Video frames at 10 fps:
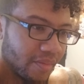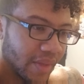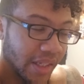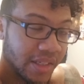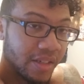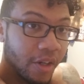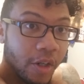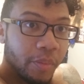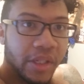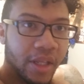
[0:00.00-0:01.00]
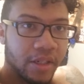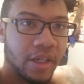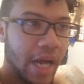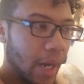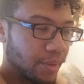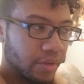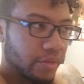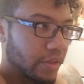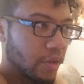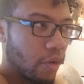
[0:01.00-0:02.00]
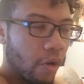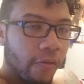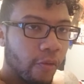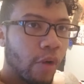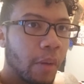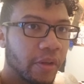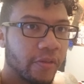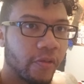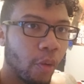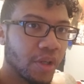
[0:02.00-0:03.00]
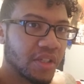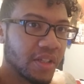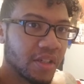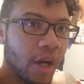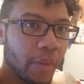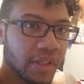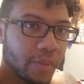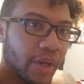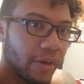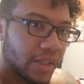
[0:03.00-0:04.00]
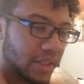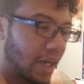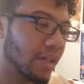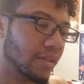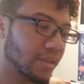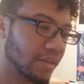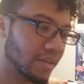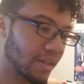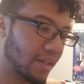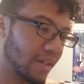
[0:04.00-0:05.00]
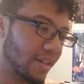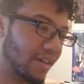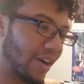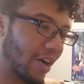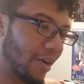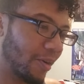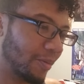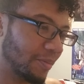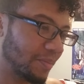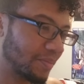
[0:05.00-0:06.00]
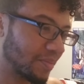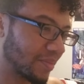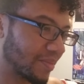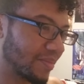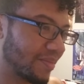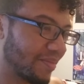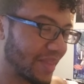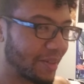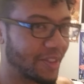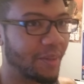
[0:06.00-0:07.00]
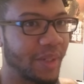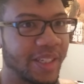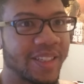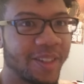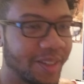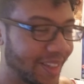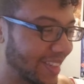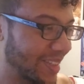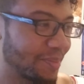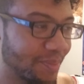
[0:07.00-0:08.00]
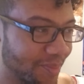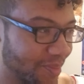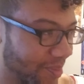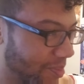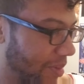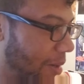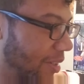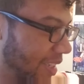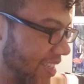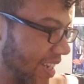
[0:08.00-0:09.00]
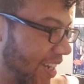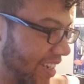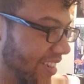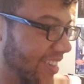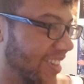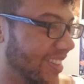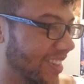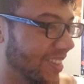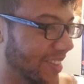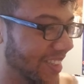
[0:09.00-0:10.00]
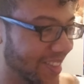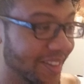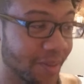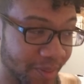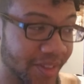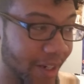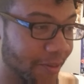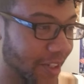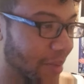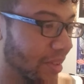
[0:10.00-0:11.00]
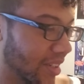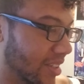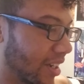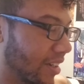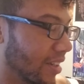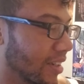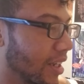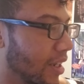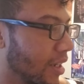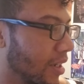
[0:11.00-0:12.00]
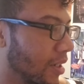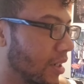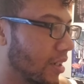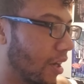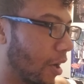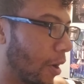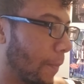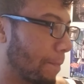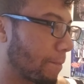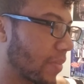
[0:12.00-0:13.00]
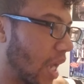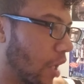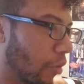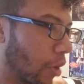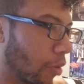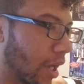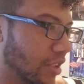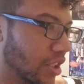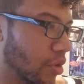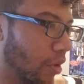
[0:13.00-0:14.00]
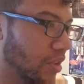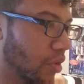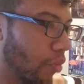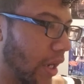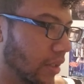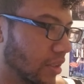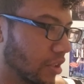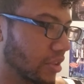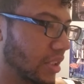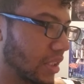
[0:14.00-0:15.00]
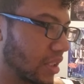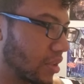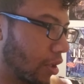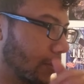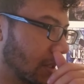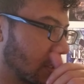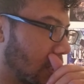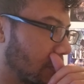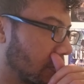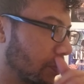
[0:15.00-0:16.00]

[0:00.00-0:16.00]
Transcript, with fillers: this could be like an absolutely overwhelming force that's coming to Paradise Island. Um, which I mean, it could, that's probably exciting. it's, it's, definitely going to be exciting. Um, anyway, we're not just going to wait until Zeke's term is up.